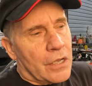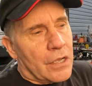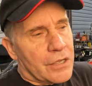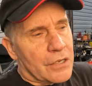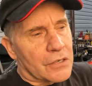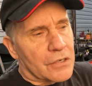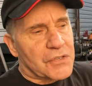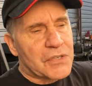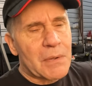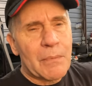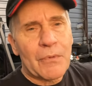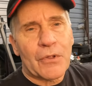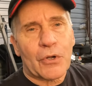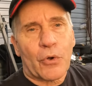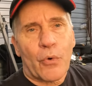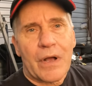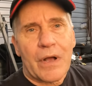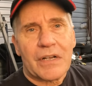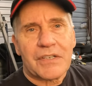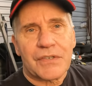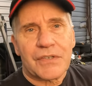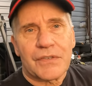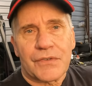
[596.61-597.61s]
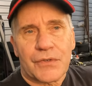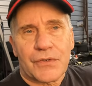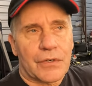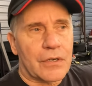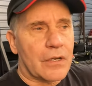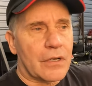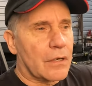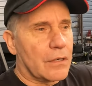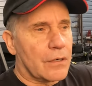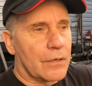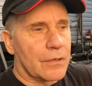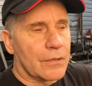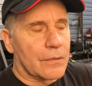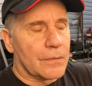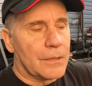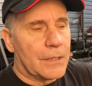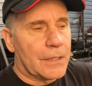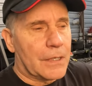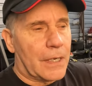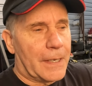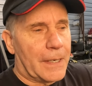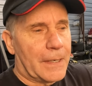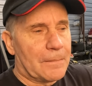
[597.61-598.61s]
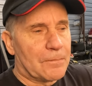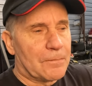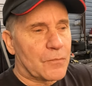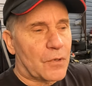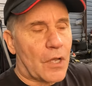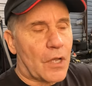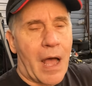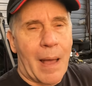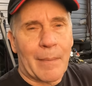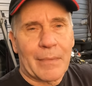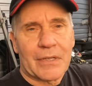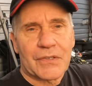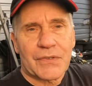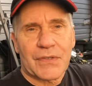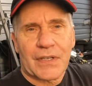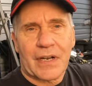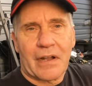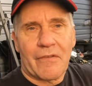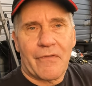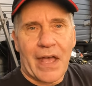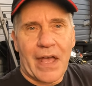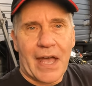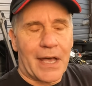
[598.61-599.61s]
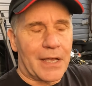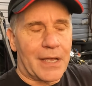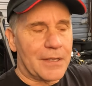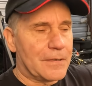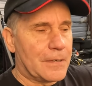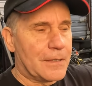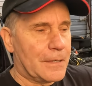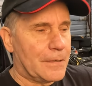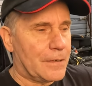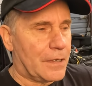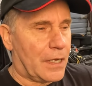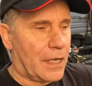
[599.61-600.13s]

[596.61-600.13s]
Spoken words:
You know, some of the questions or comments that I've had